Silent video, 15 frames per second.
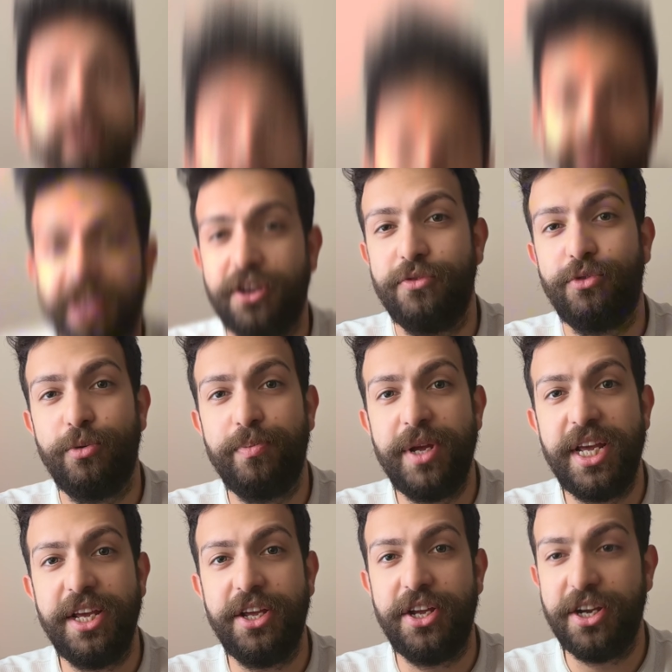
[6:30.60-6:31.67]
thank you for
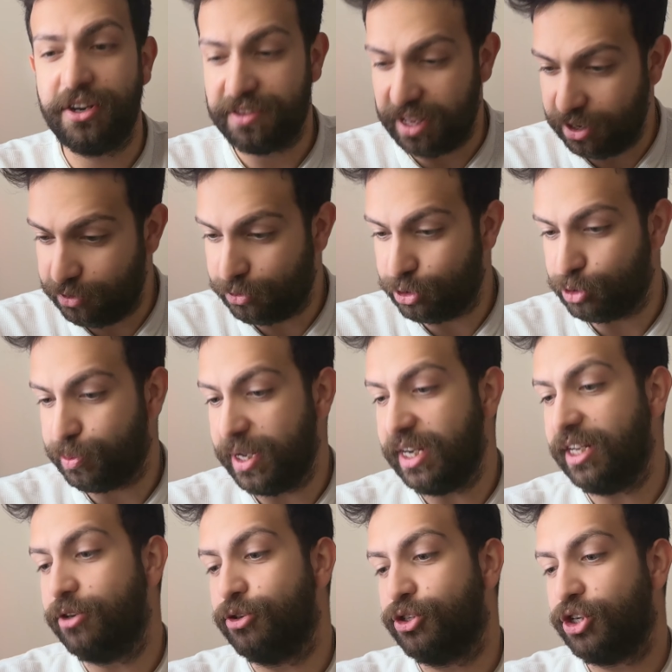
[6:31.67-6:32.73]
being here. Thank you for
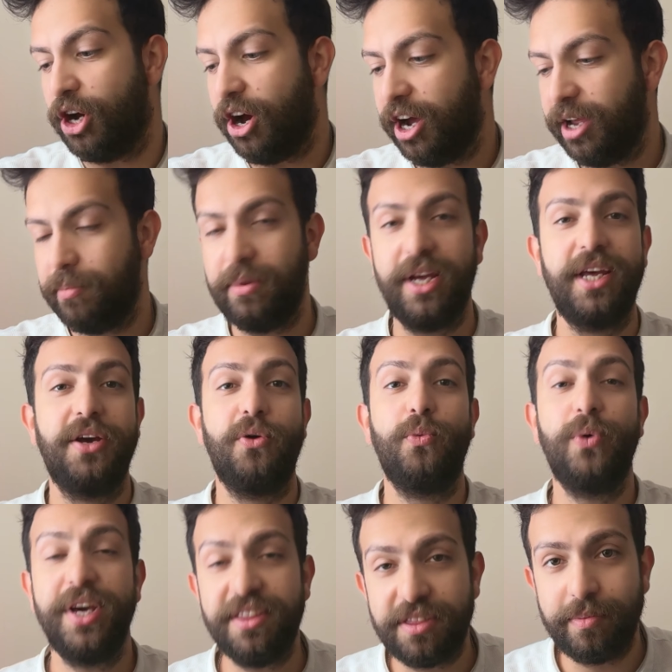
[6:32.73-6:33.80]
spending your time
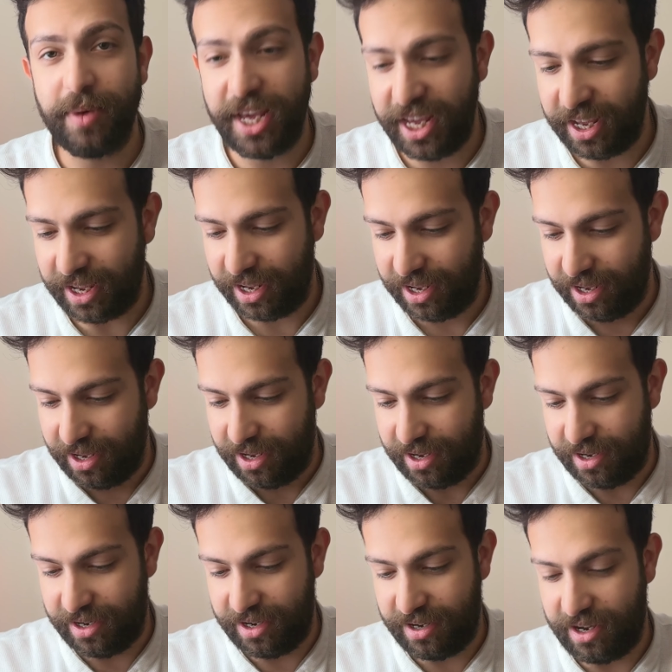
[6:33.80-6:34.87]
with me.
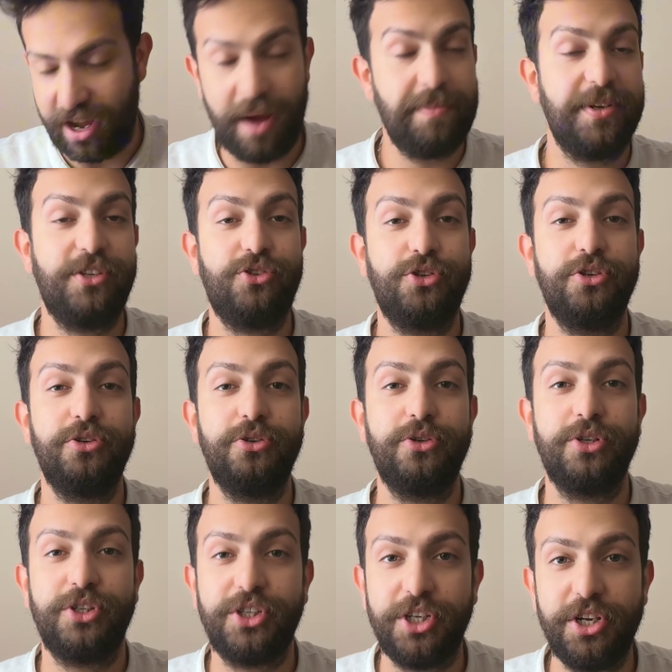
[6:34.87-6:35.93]
Happy to
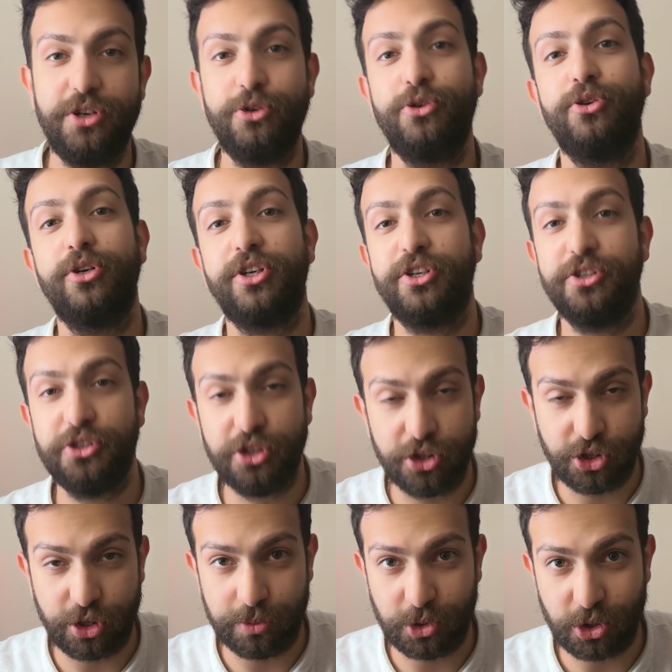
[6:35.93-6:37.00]
see you. Consider
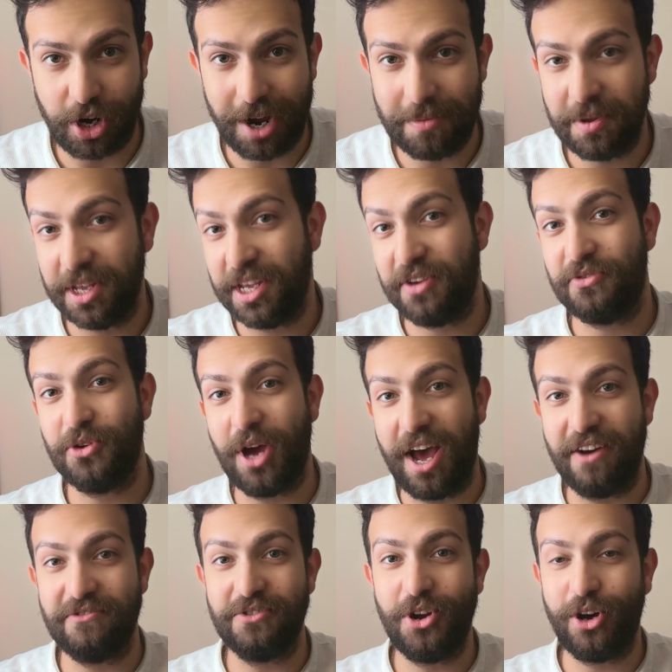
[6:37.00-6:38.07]
subscribing if you
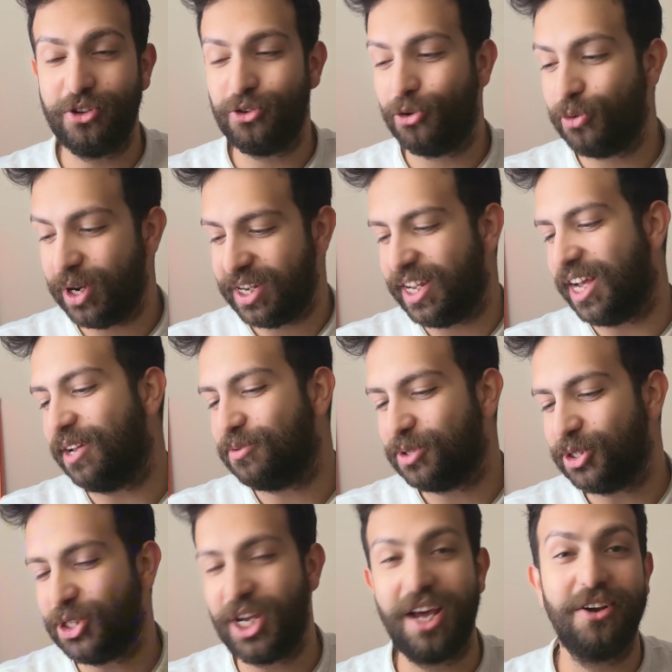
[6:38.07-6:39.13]
have not already. Helps the
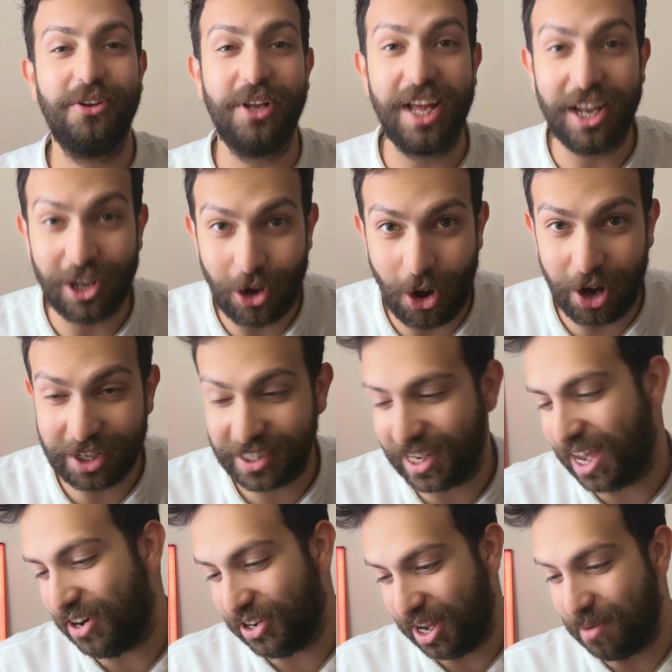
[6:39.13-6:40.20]
channel a lot,
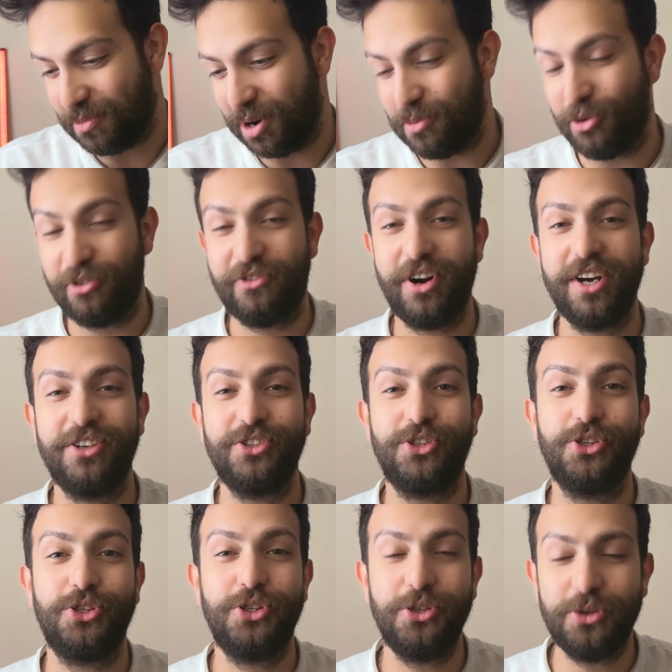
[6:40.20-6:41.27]
and I can bring more
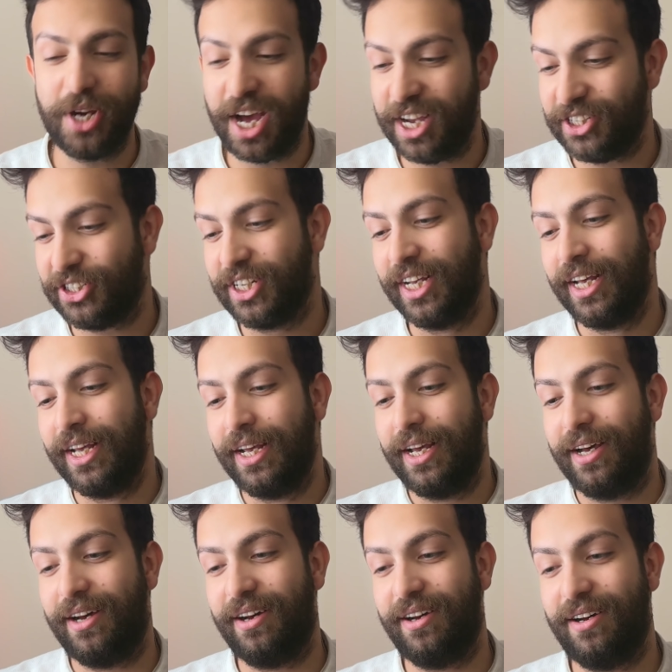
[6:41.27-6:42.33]
fragrances to you guys.
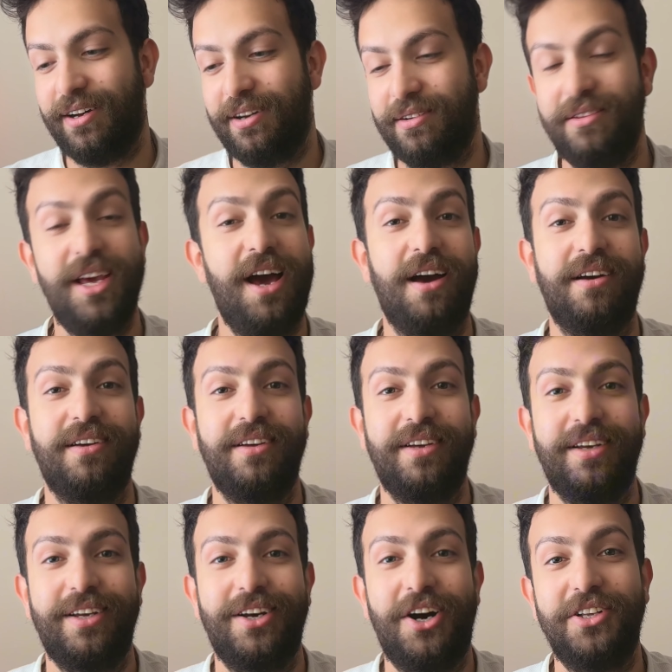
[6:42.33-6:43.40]
Yeah,
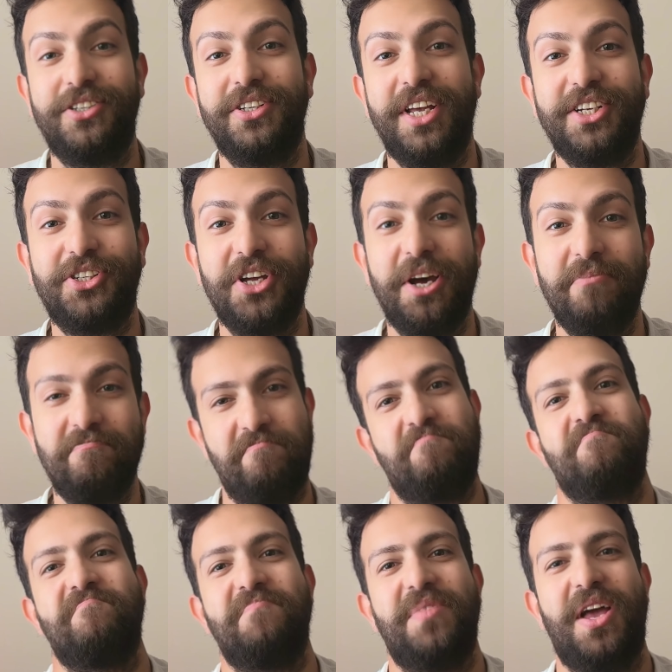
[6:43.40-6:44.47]
until next time,
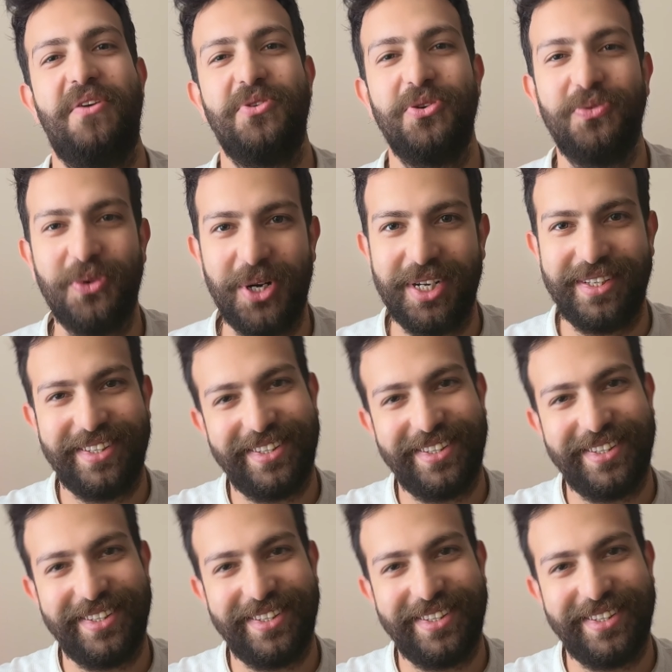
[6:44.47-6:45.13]
have a good one.